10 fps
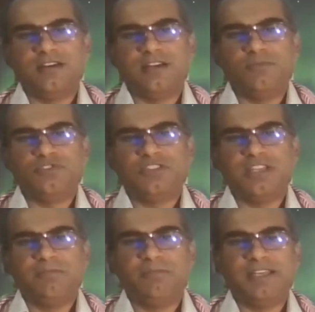almost
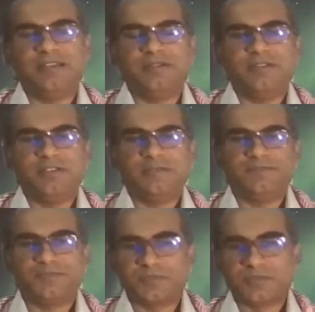same, but
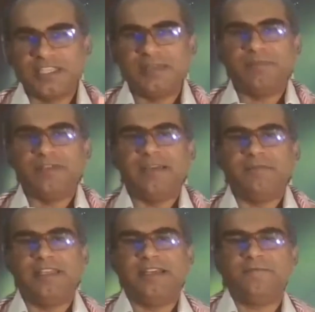keep
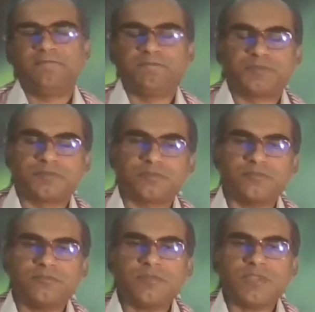them in a
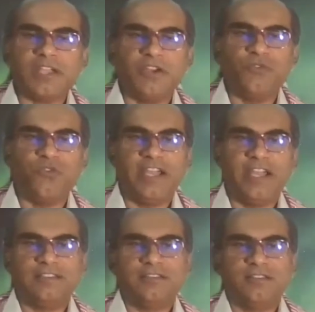confine